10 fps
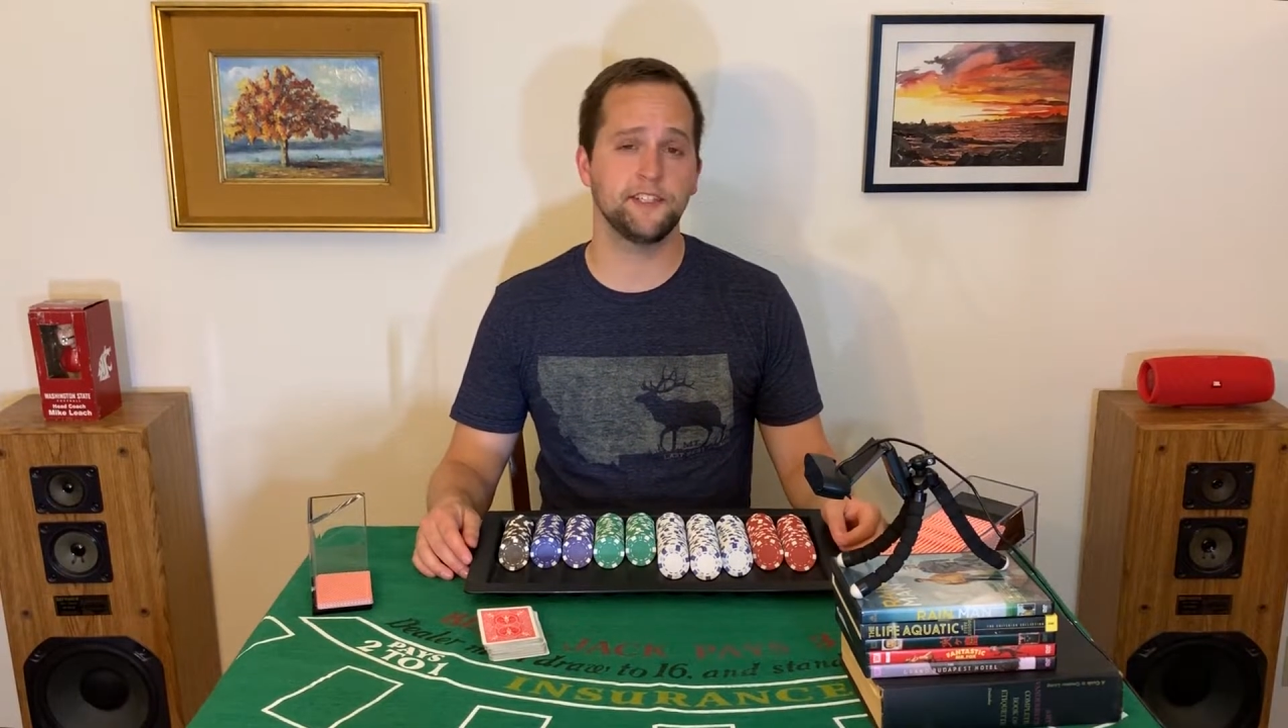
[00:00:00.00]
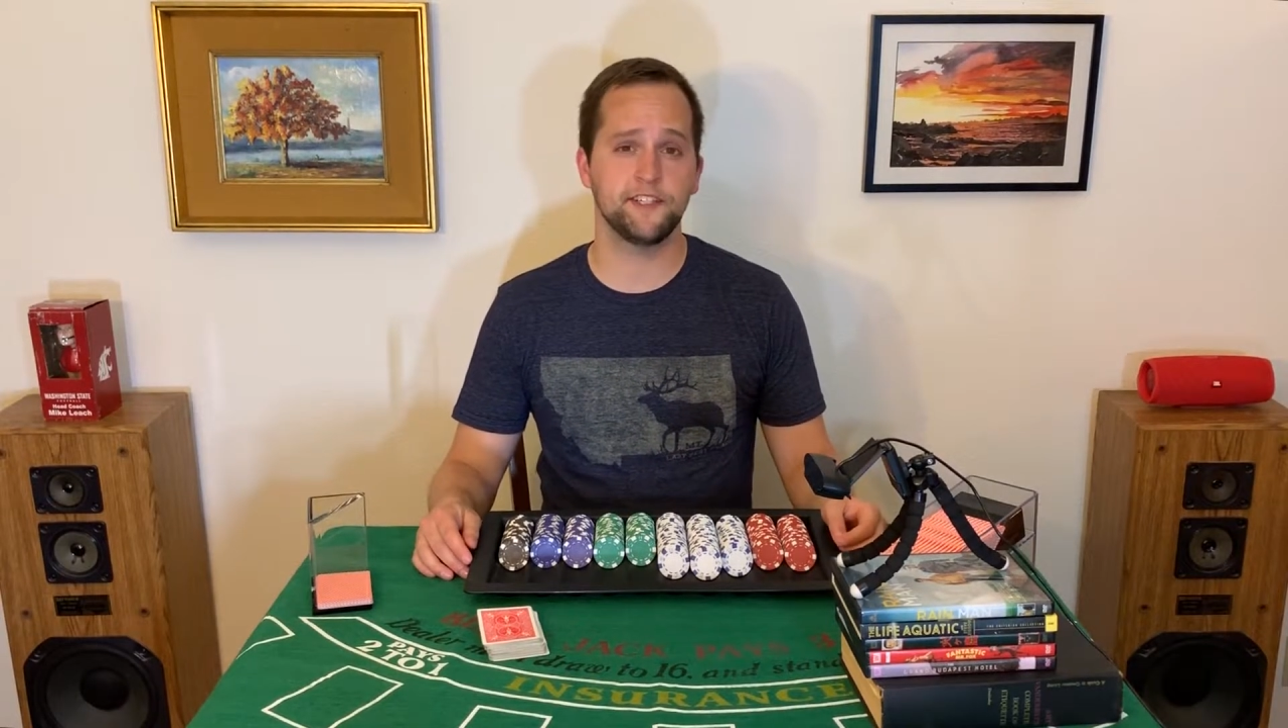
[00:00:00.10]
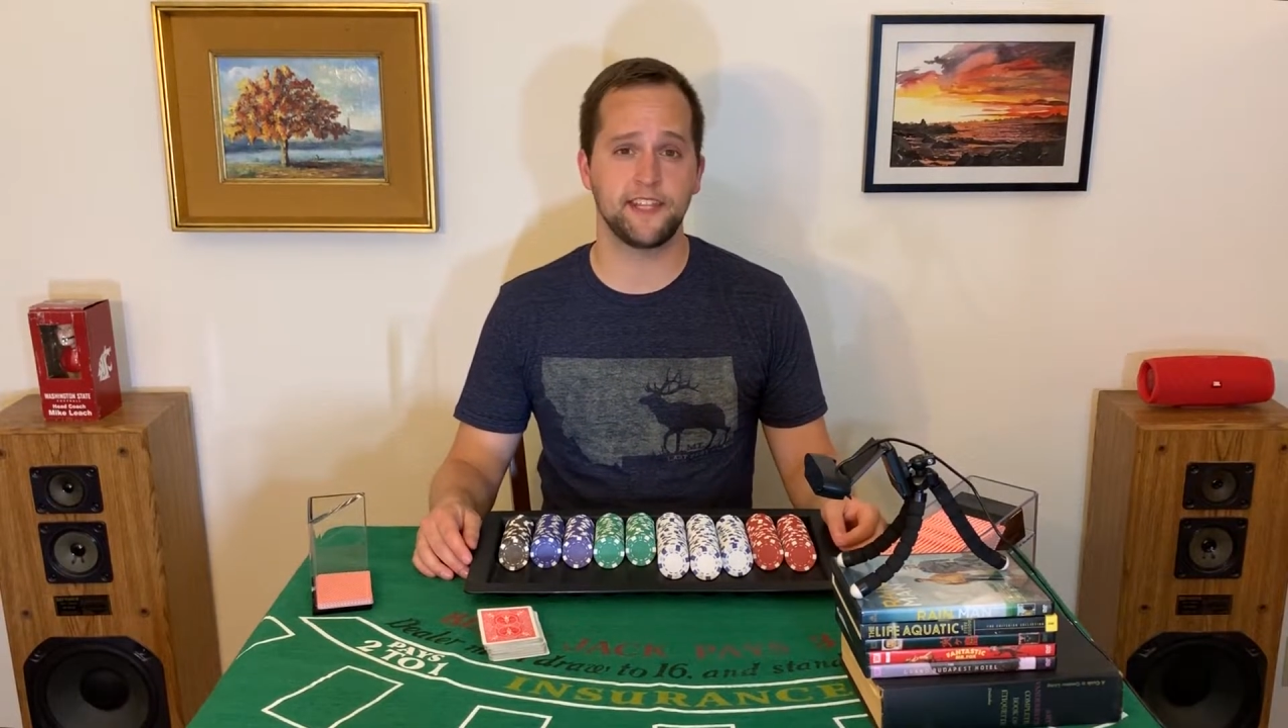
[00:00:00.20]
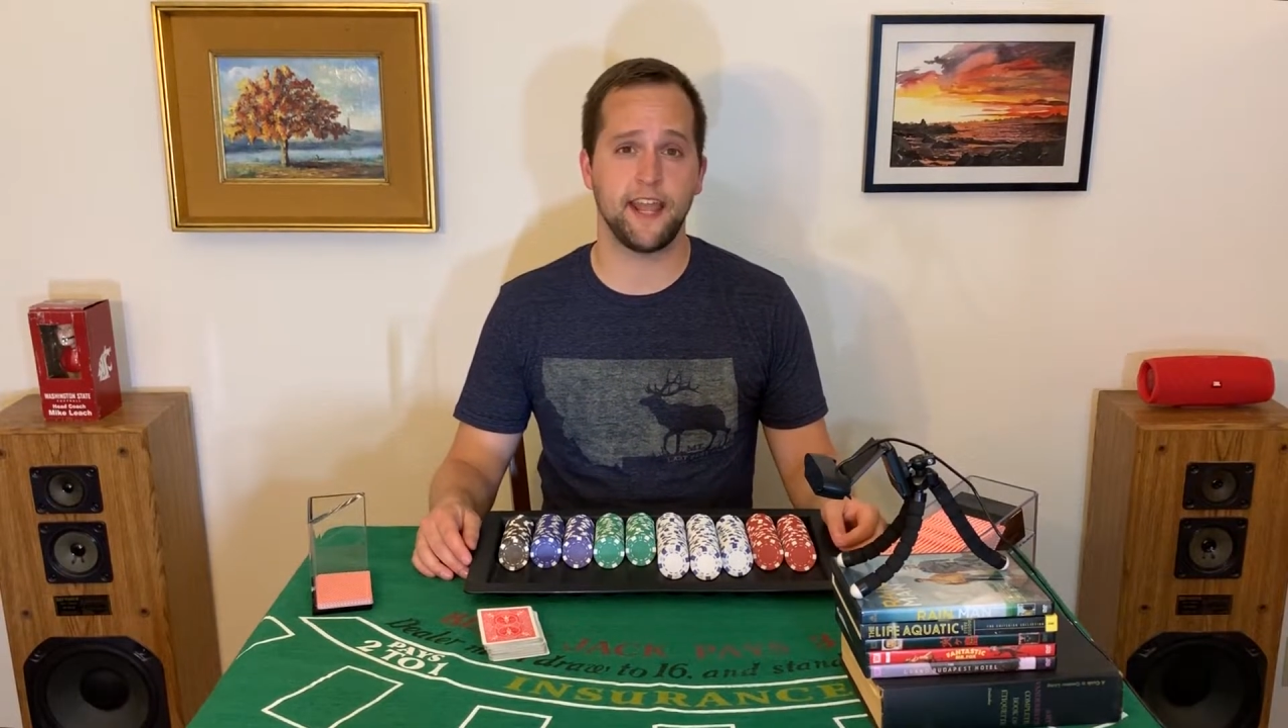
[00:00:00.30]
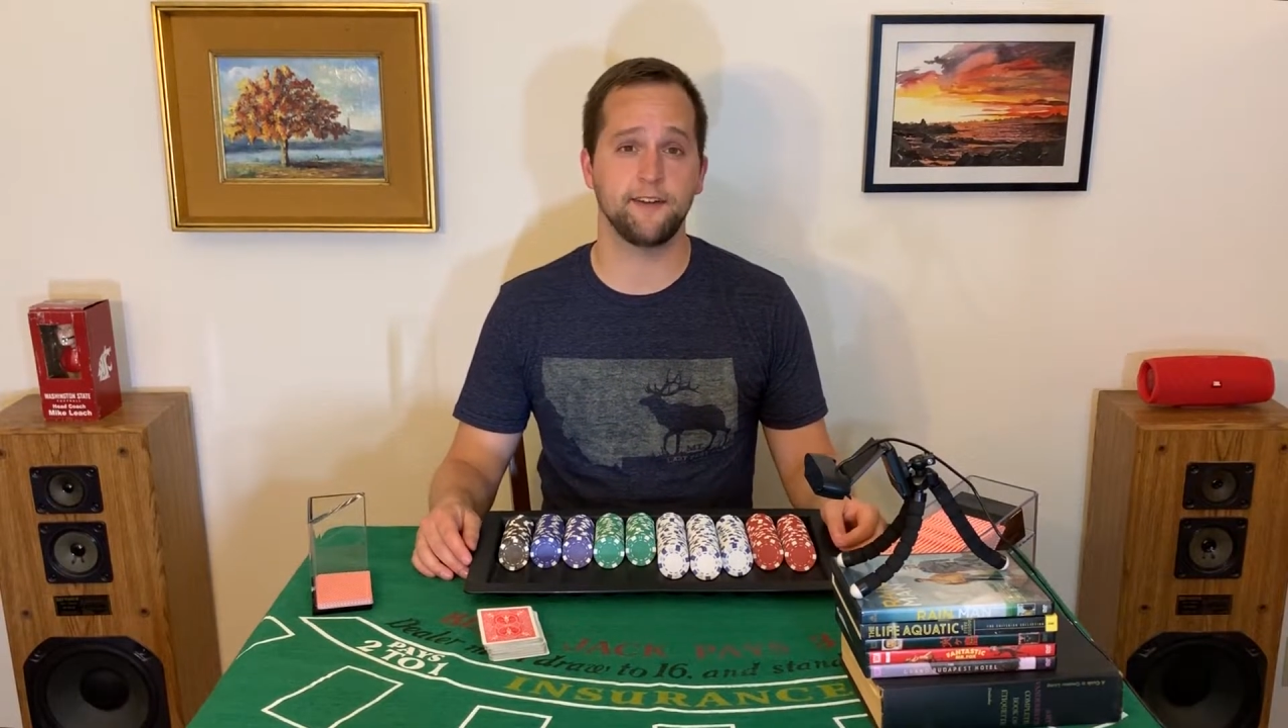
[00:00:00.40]

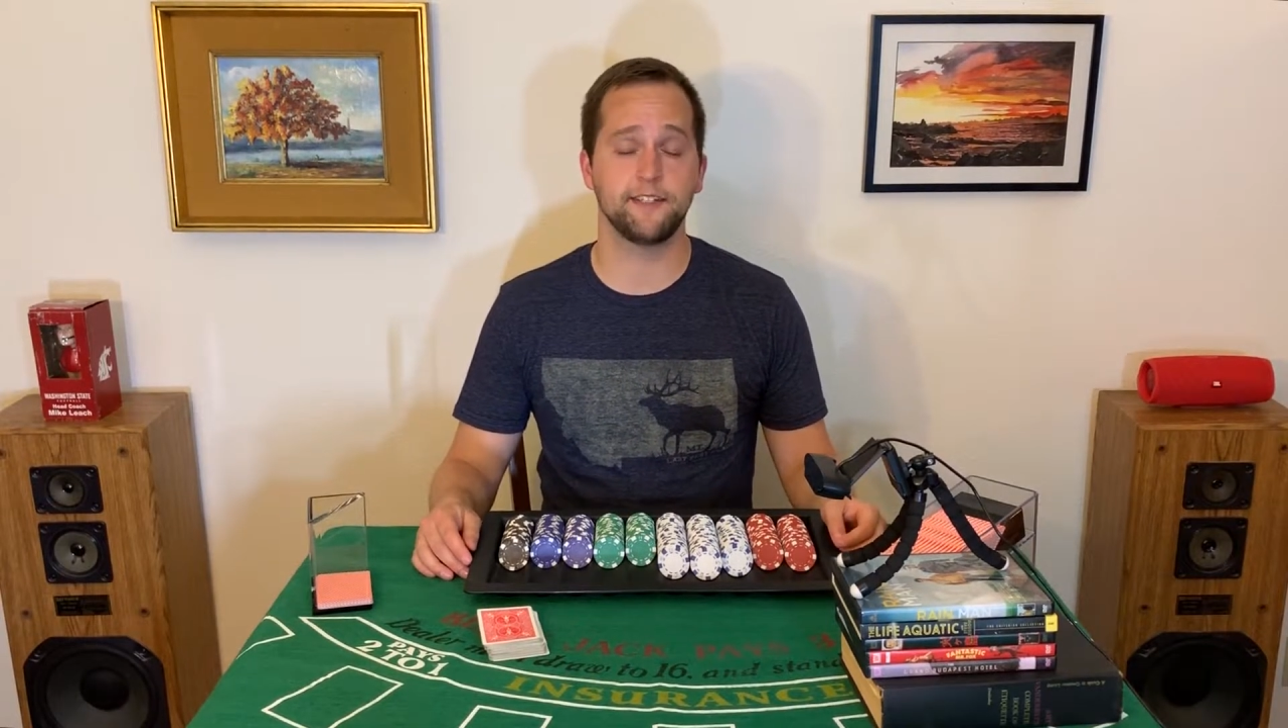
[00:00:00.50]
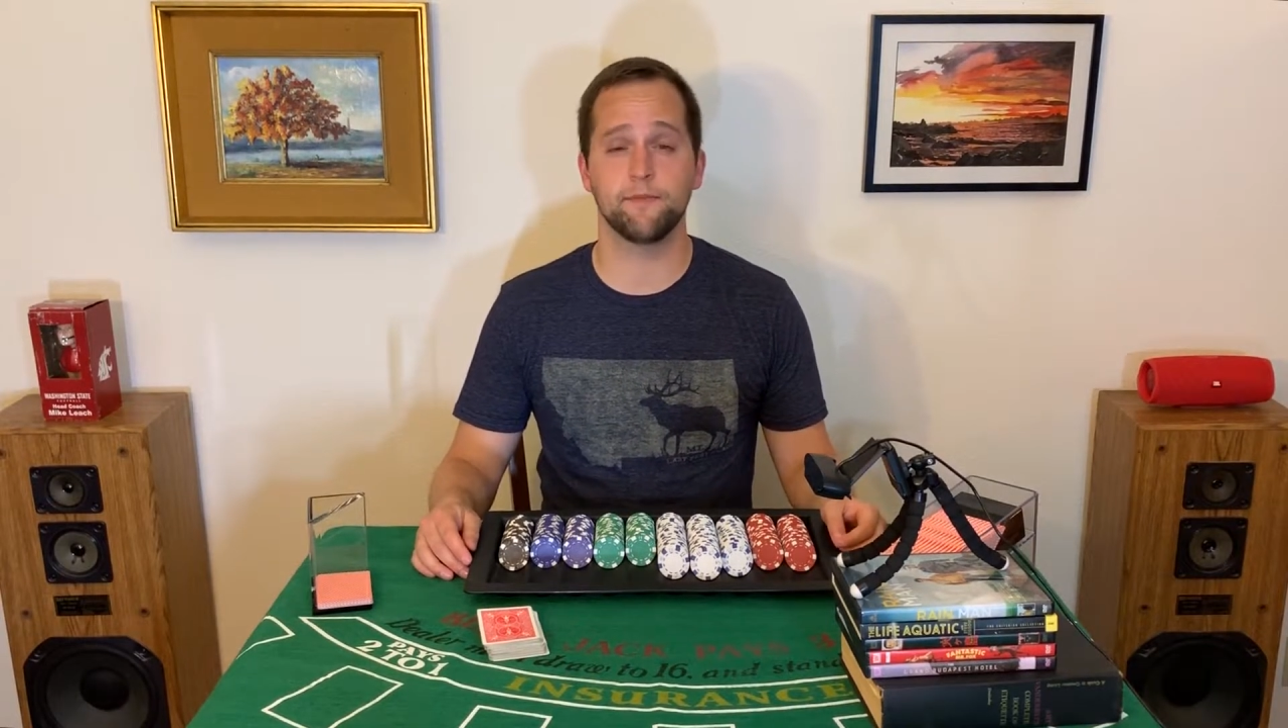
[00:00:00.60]
his talent